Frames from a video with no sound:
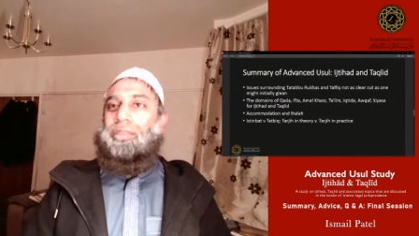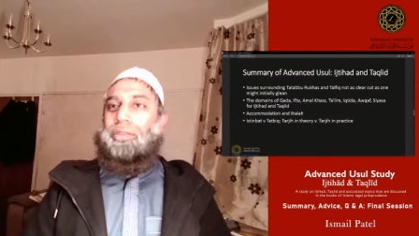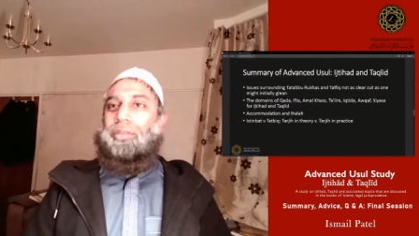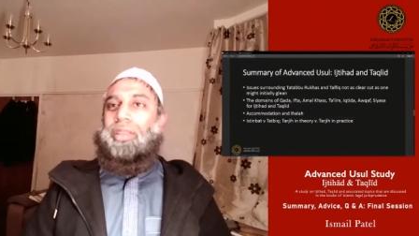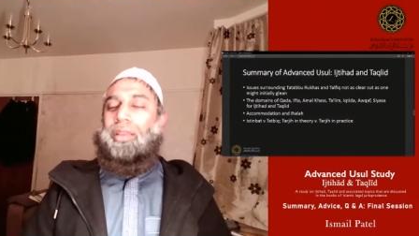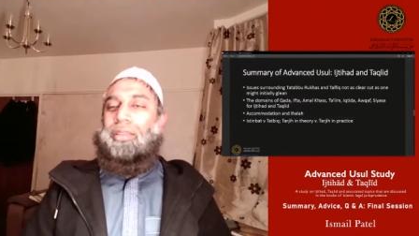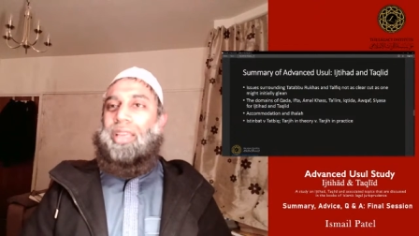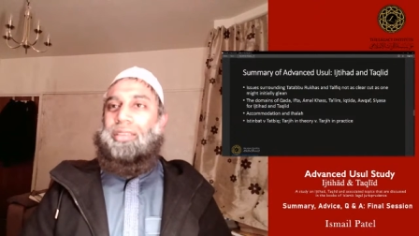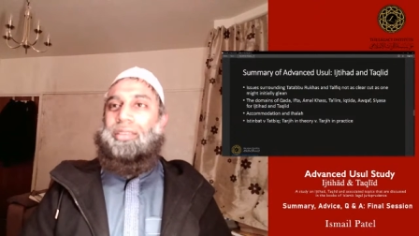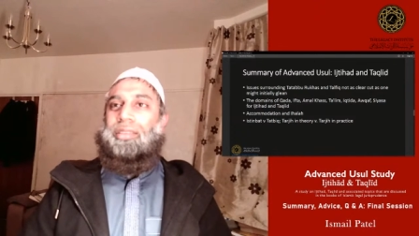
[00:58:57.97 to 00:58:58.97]
So
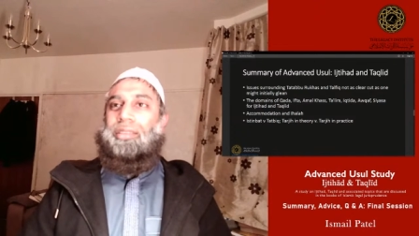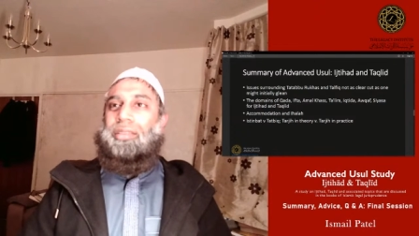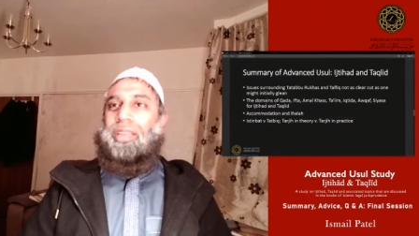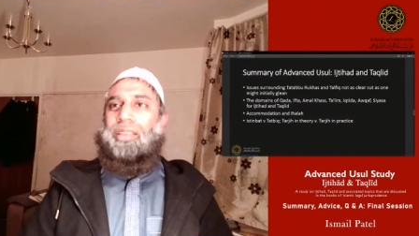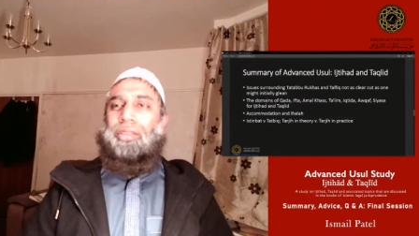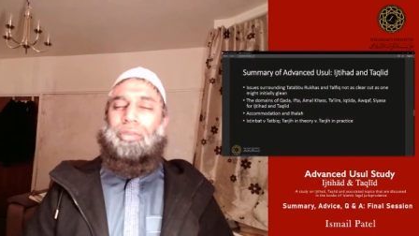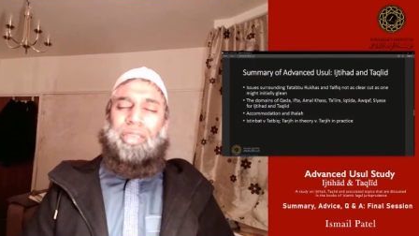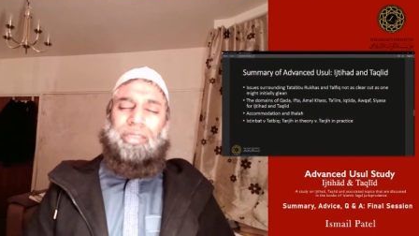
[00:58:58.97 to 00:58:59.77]
those are